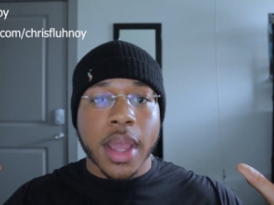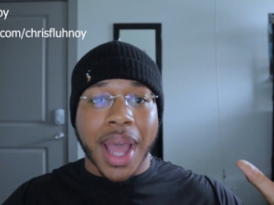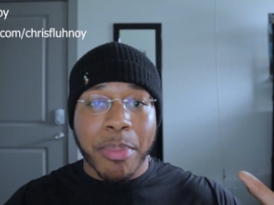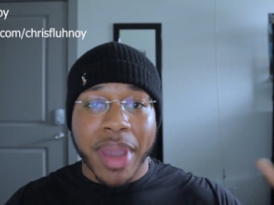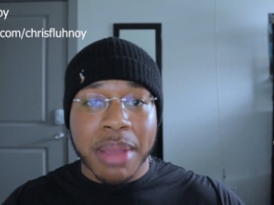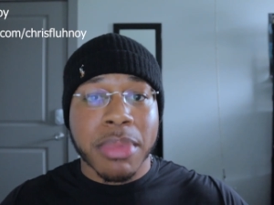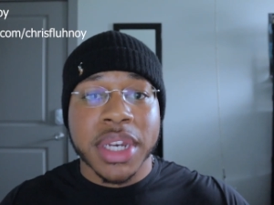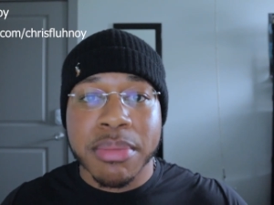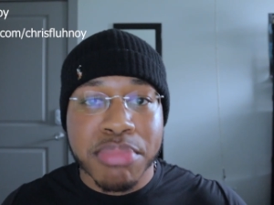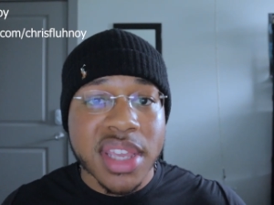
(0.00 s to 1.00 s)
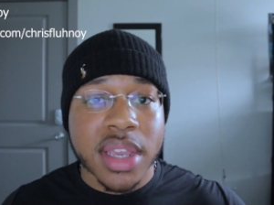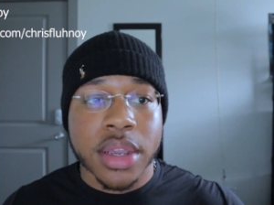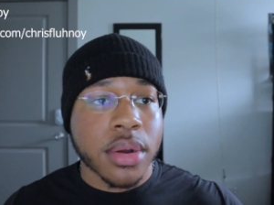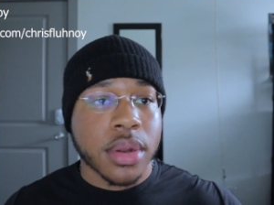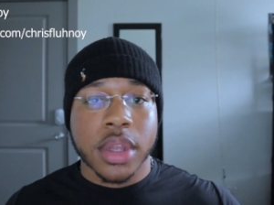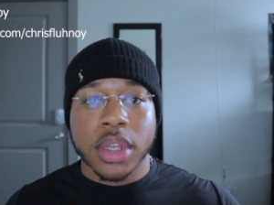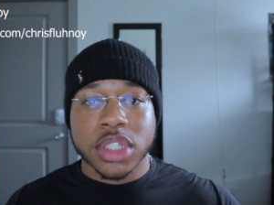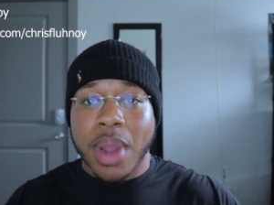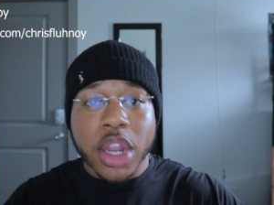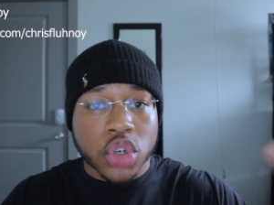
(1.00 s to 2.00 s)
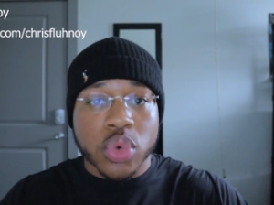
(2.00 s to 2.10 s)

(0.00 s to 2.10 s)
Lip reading: I paid money to be in here, so I could do